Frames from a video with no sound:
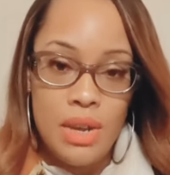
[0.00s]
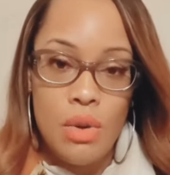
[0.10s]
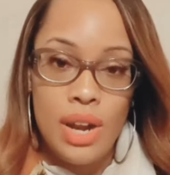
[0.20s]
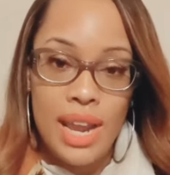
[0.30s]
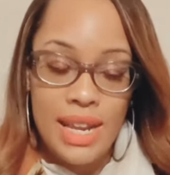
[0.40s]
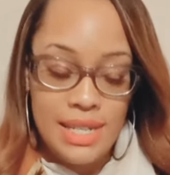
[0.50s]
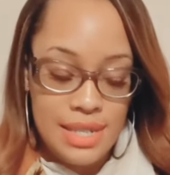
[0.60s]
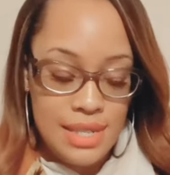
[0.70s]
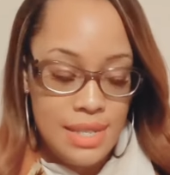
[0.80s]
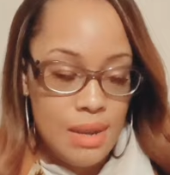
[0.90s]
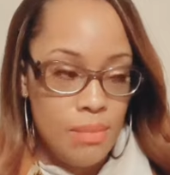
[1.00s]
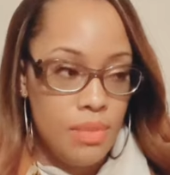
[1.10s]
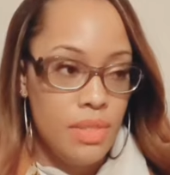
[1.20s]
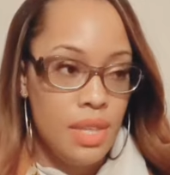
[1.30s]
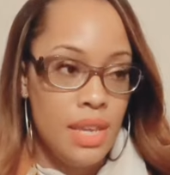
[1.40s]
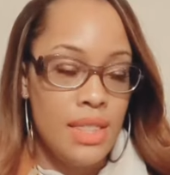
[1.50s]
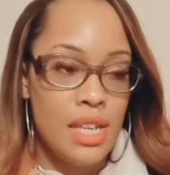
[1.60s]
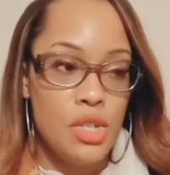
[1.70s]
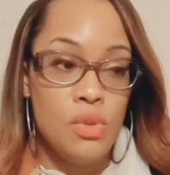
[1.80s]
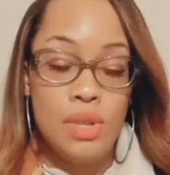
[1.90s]
or into something
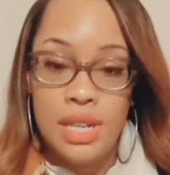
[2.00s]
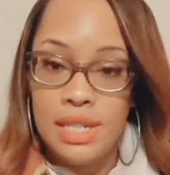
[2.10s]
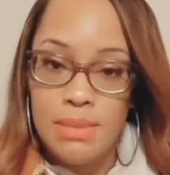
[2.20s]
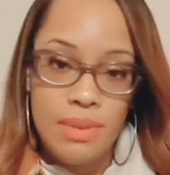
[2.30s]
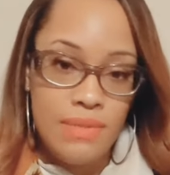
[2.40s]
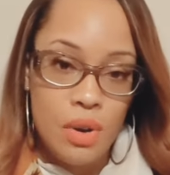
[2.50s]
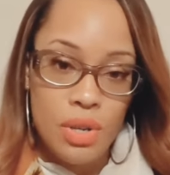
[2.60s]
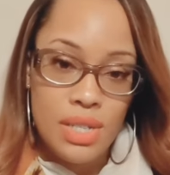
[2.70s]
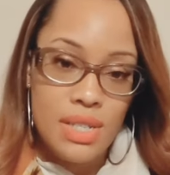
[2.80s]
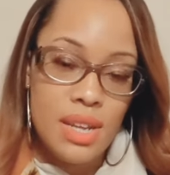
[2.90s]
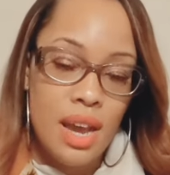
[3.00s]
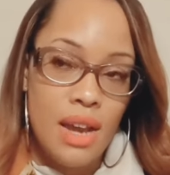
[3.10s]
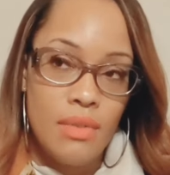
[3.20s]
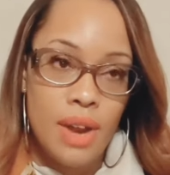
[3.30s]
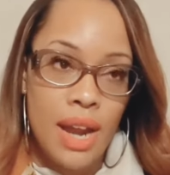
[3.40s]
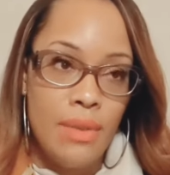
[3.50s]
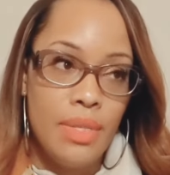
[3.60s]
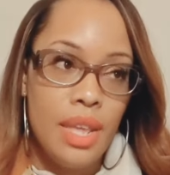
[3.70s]
that you need to be focused on, right?